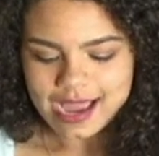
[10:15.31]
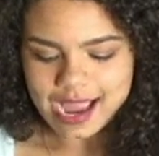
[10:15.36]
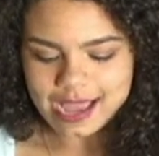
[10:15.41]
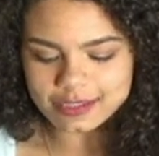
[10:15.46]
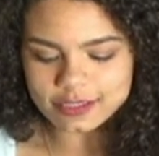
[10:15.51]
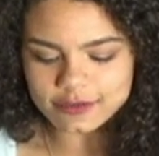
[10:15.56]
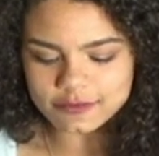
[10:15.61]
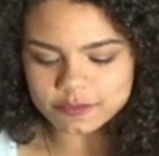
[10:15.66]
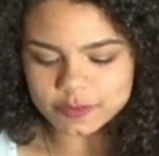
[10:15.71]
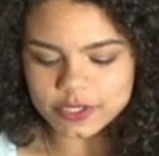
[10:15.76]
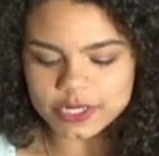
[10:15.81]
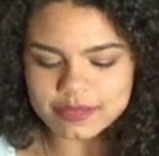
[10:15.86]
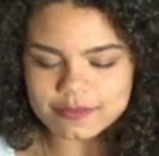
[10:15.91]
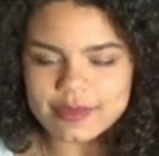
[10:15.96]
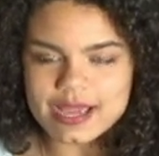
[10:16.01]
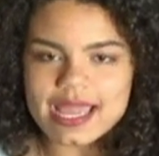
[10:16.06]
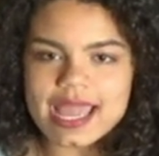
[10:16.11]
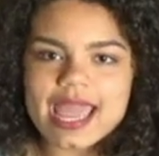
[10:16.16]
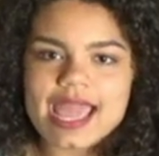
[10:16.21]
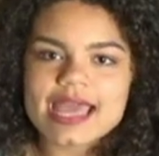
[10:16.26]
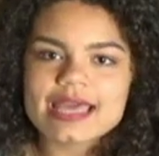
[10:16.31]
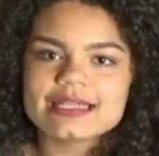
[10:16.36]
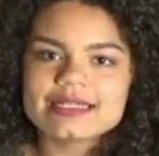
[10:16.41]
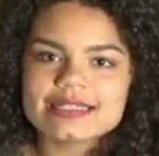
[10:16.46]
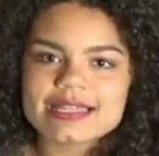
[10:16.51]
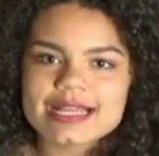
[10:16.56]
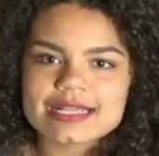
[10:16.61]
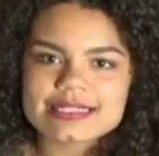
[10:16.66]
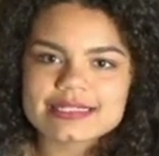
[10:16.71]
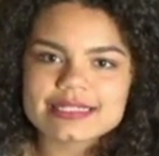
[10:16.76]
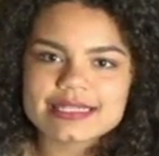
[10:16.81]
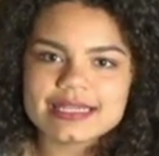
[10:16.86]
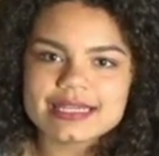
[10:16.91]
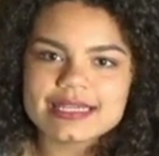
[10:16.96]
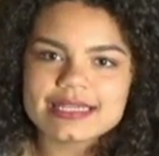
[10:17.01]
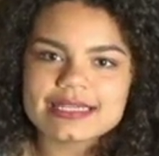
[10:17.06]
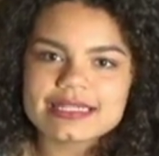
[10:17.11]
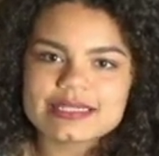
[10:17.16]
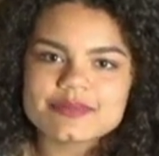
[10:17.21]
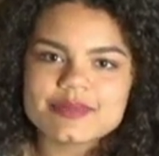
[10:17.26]
I love putting my hand next to
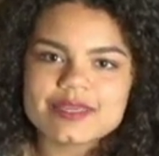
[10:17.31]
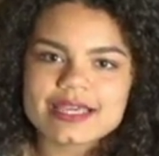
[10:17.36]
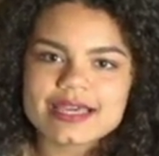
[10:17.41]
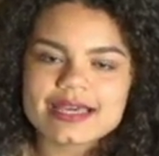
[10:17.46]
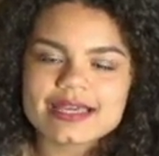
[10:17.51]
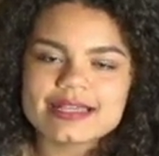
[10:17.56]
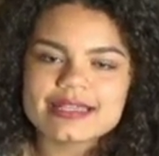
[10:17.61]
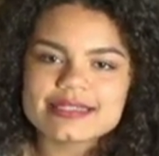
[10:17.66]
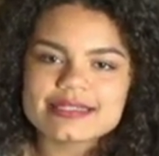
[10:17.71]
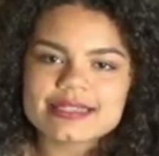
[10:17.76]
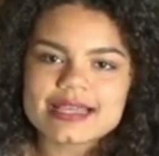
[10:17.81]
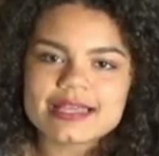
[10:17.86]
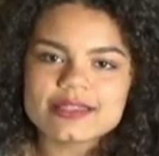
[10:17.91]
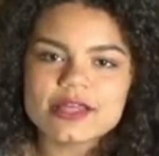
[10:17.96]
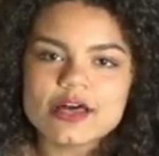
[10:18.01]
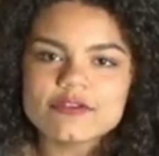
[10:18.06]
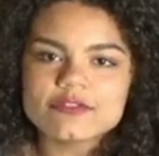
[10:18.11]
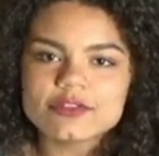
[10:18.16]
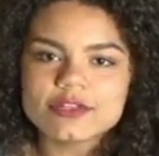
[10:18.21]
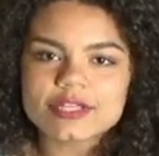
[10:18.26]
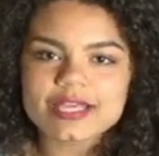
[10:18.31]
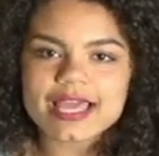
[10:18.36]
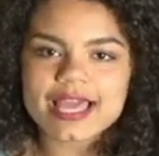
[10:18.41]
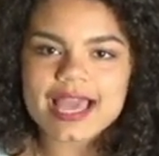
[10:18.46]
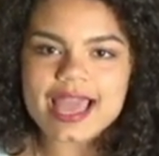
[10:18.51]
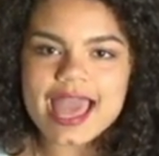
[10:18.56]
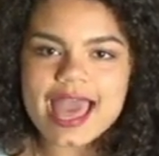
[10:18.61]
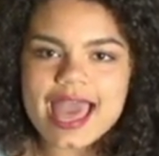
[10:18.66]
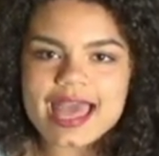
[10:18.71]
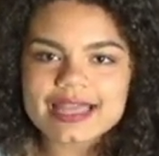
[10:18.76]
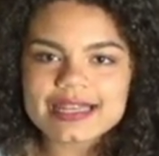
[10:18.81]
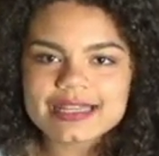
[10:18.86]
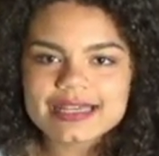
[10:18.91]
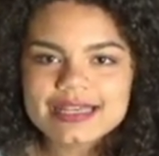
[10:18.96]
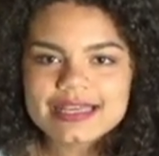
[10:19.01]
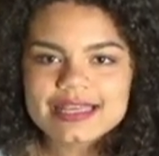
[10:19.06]
his because I love looking at